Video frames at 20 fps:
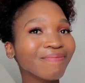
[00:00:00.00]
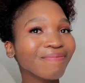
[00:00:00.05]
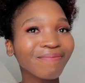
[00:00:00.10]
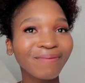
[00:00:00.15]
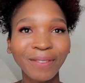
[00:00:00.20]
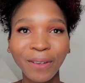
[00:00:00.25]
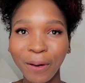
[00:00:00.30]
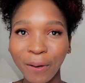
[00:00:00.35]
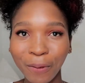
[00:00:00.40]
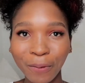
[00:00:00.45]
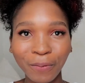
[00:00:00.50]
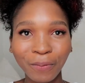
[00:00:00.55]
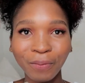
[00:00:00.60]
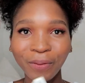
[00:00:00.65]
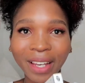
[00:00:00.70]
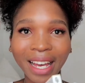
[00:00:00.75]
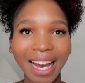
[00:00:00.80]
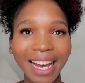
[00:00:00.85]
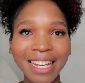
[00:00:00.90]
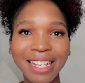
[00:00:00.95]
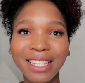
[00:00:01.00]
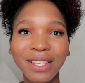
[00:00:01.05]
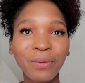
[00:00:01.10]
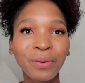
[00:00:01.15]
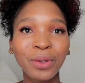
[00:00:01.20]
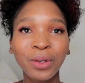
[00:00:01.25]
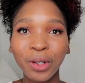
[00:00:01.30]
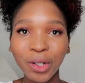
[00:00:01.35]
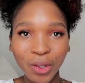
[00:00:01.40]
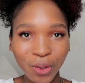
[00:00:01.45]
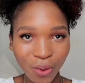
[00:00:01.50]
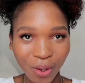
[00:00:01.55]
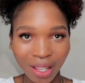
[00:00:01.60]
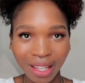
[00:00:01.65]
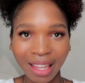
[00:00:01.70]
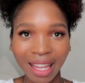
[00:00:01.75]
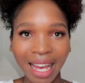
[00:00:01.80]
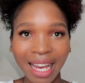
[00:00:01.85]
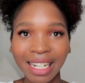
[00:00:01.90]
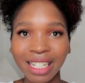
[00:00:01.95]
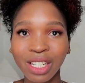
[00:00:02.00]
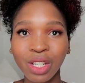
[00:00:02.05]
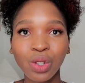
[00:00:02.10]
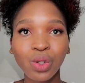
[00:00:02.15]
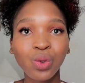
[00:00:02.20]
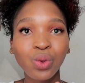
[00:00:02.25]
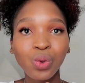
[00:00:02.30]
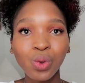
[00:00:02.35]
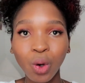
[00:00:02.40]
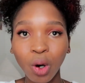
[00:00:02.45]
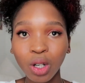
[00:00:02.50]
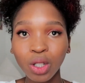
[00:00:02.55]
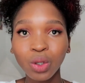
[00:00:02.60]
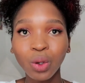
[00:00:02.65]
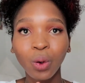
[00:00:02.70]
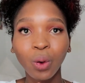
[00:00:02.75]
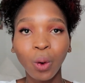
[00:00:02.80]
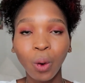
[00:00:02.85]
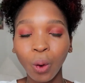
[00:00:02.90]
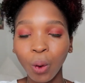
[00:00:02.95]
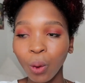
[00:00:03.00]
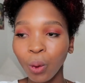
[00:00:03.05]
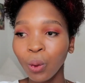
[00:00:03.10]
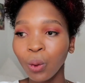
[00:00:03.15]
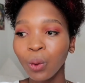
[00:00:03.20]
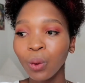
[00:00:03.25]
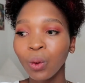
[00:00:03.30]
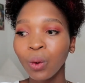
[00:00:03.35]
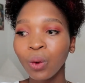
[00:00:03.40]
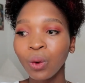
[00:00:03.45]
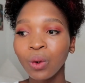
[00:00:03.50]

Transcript: no guys, we're not doing that. Do not go